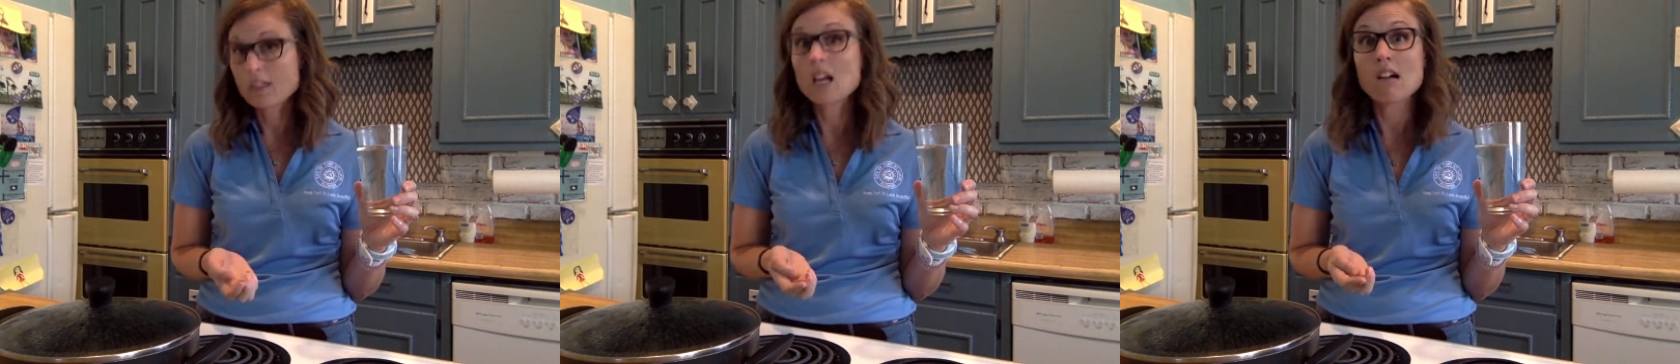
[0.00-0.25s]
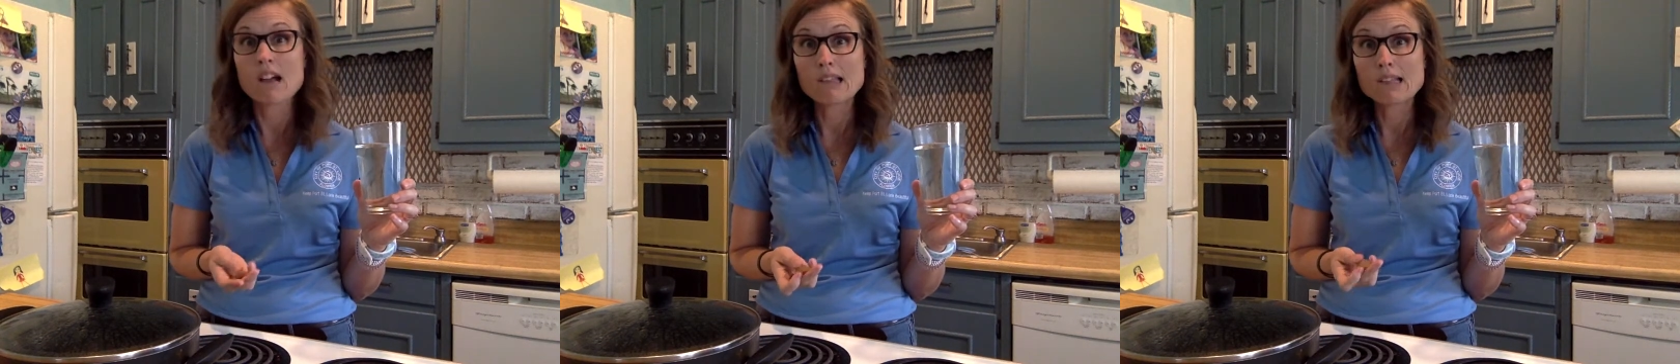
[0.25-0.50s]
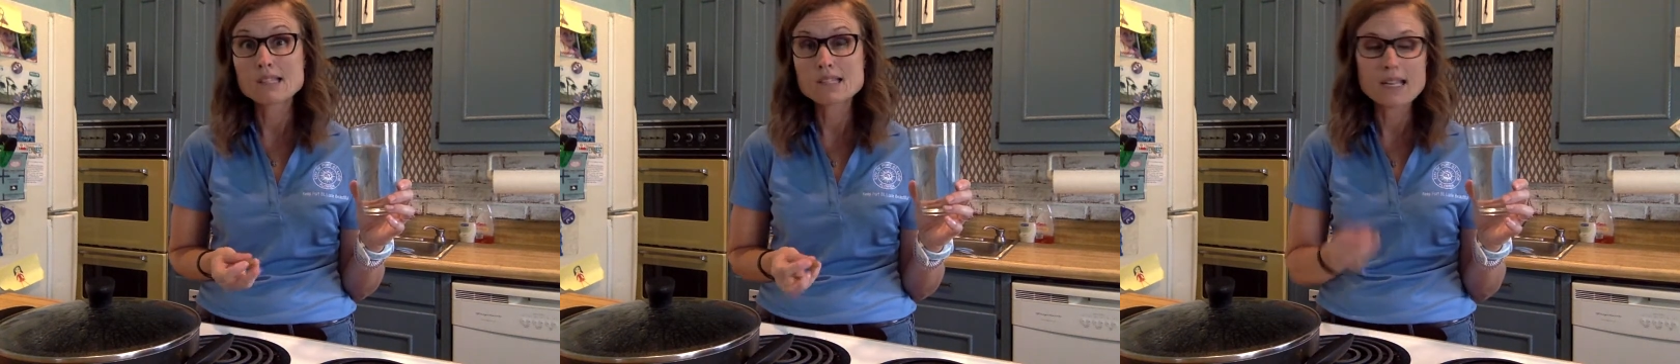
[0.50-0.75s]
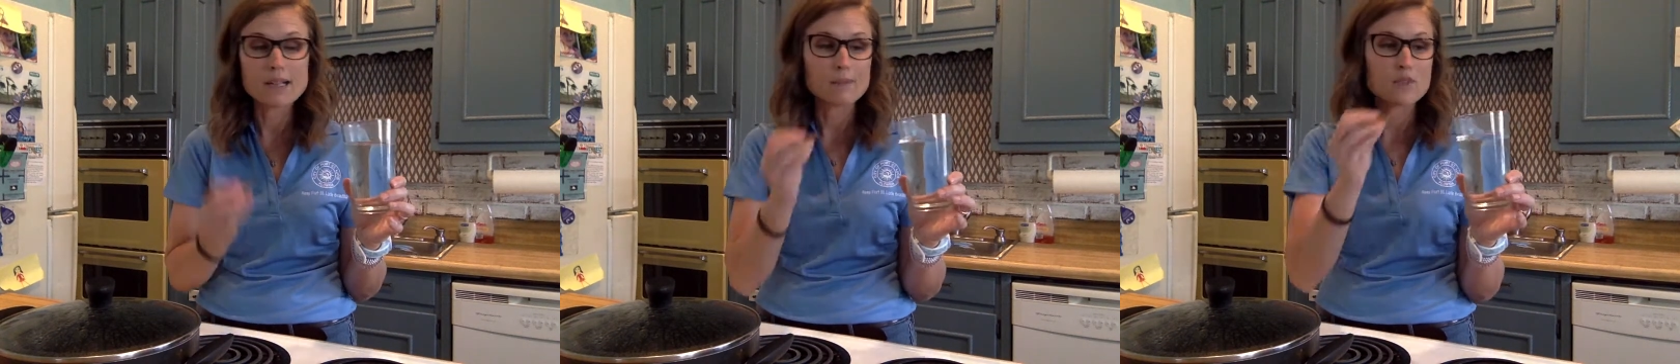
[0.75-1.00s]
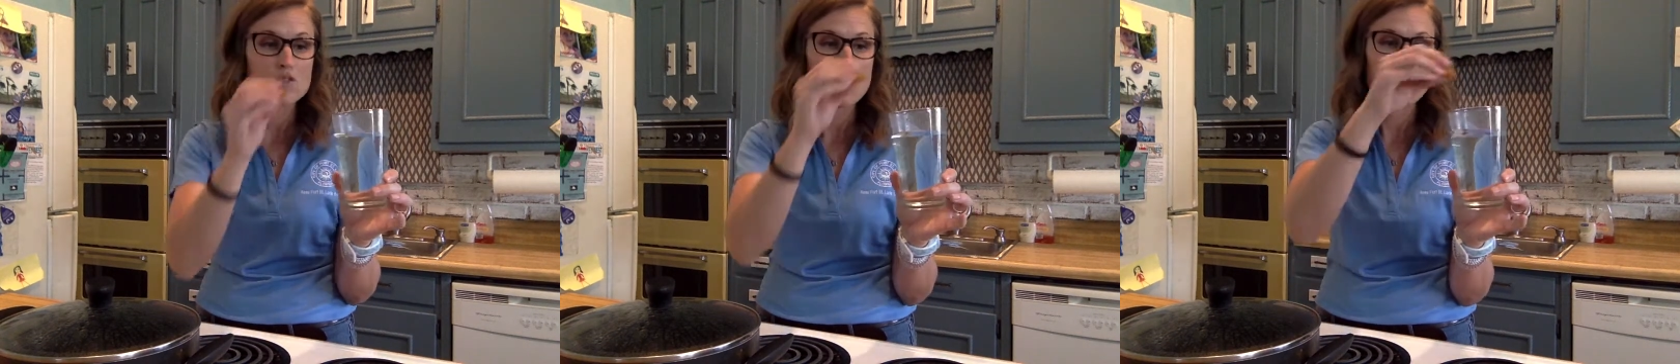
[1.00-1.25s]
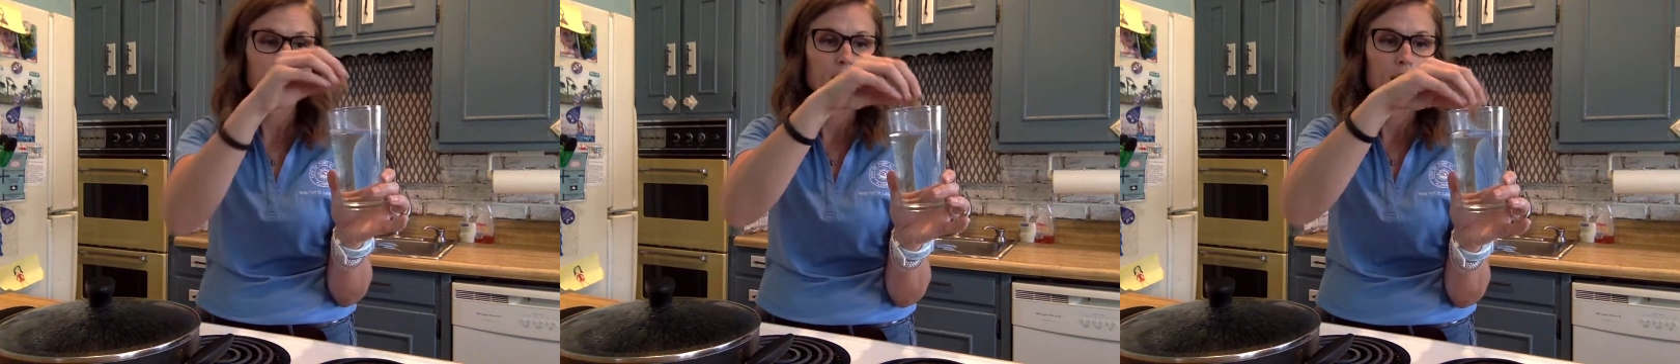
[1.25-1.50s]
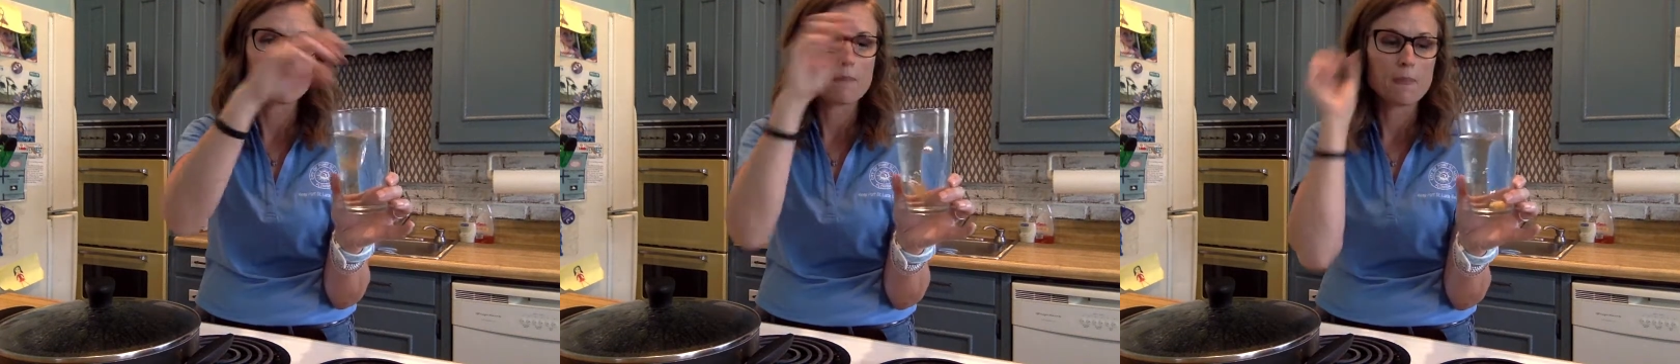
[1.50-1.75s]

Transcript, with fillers: All right, let's see. Strap it in.